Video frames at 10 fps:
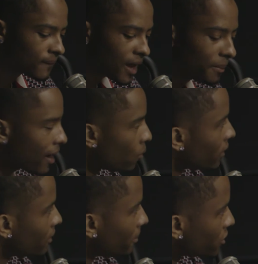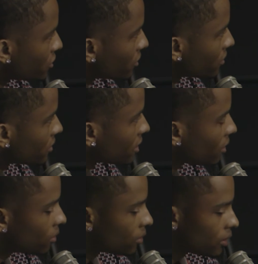I'm not one-dimensional.
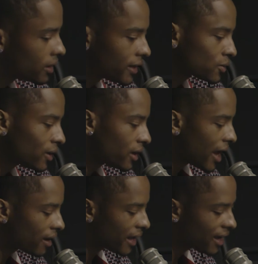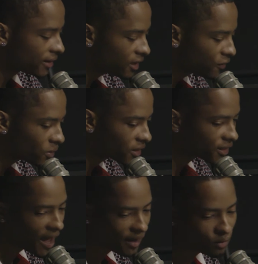So that's why I can give you a
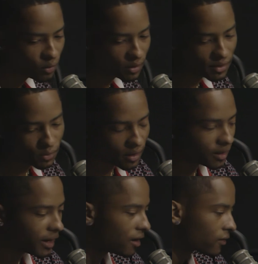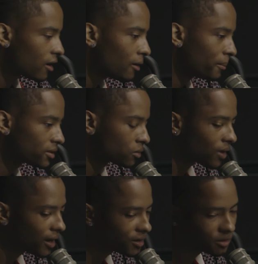thought, or this record I have called Mr.
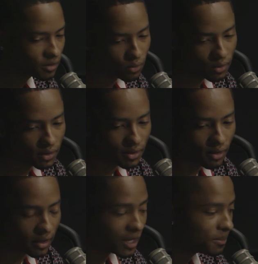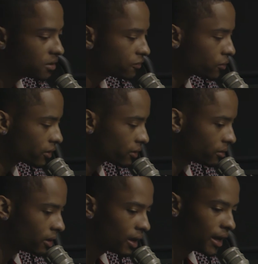Rogers, or the song Empty For You.
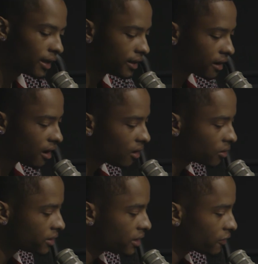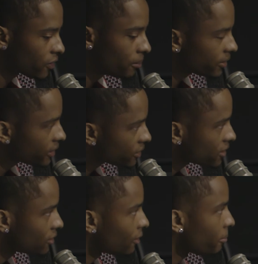They're all different, but they're
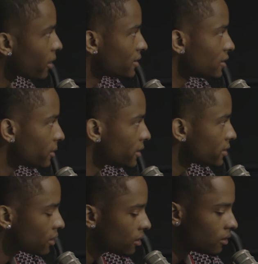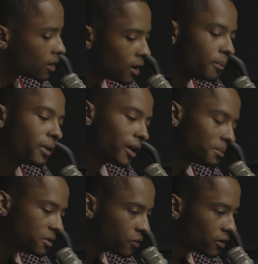still parts of me. So, but yeah,
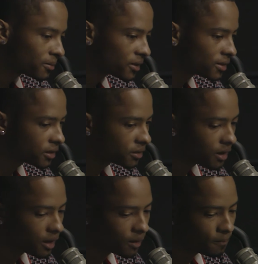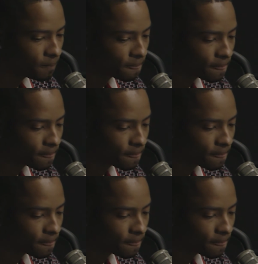Empty For You is my single.